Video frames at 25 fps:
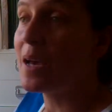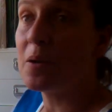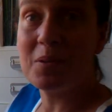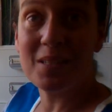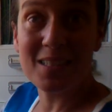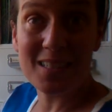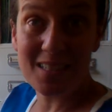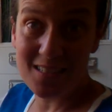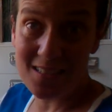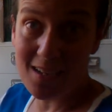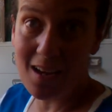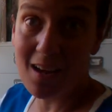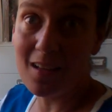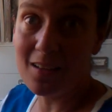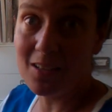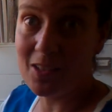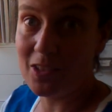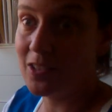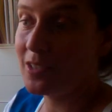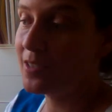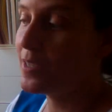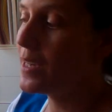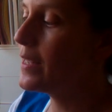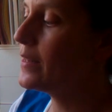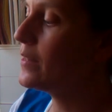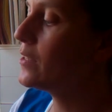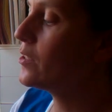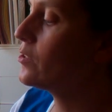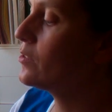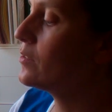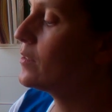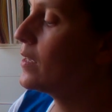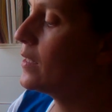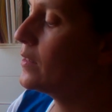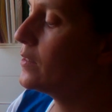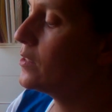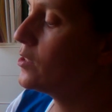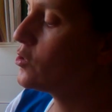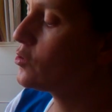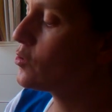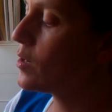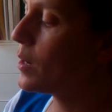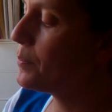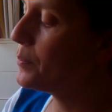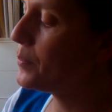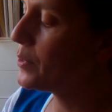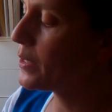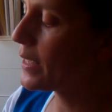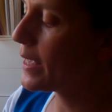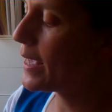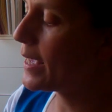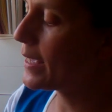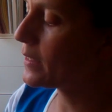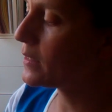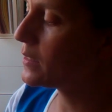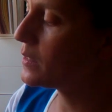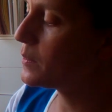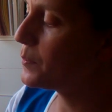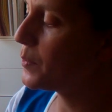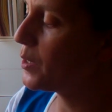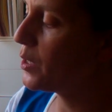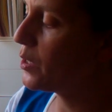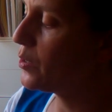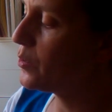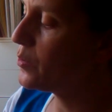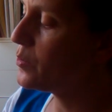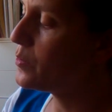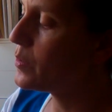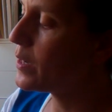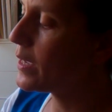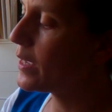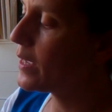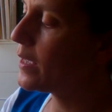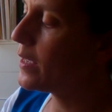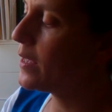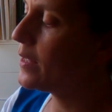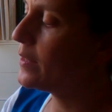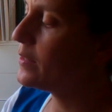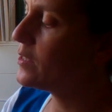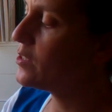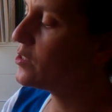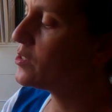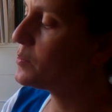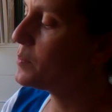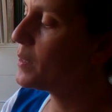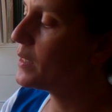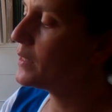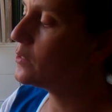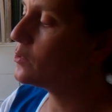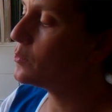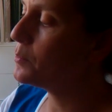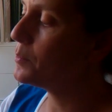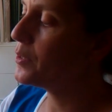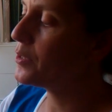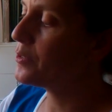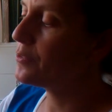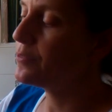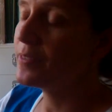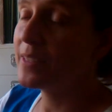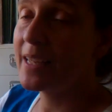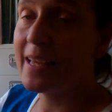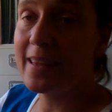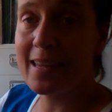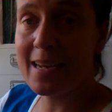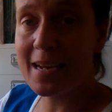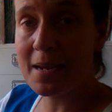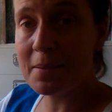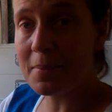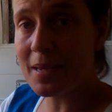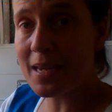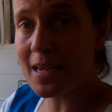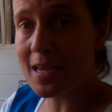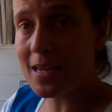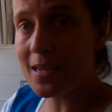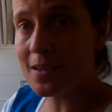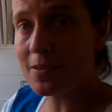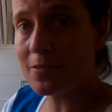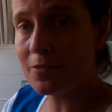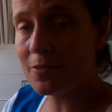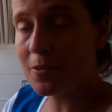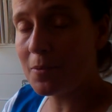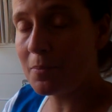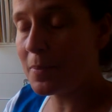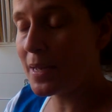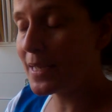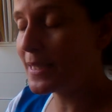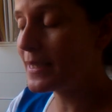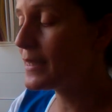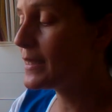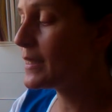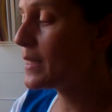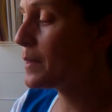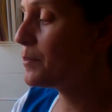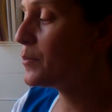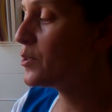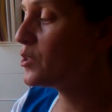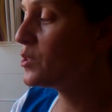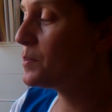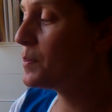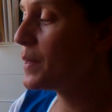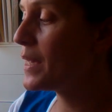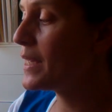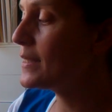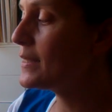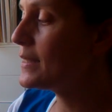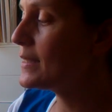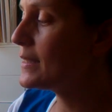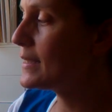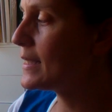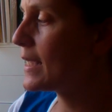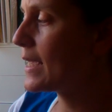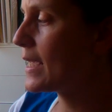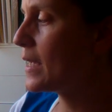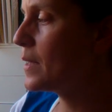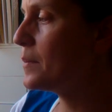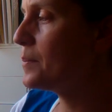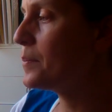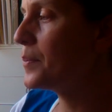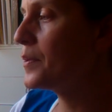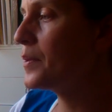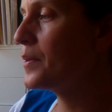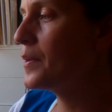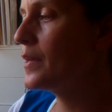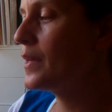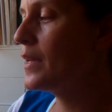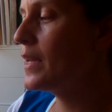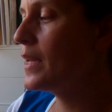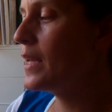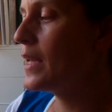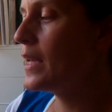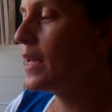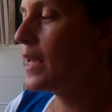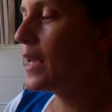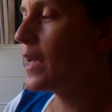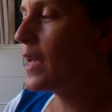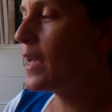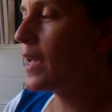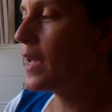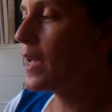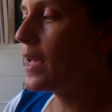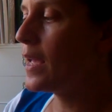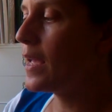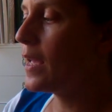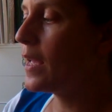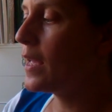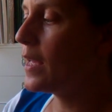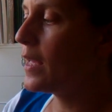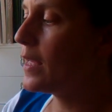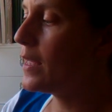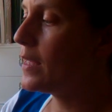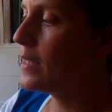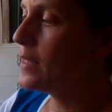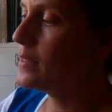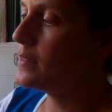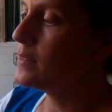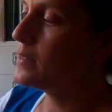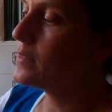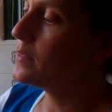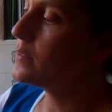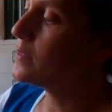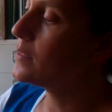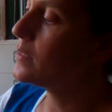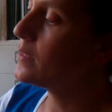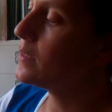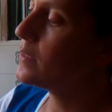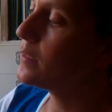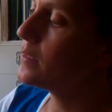that was $1 at the Scrapbook Expo. And there's my little butterfly that I made from my Stamper's Best stamp, and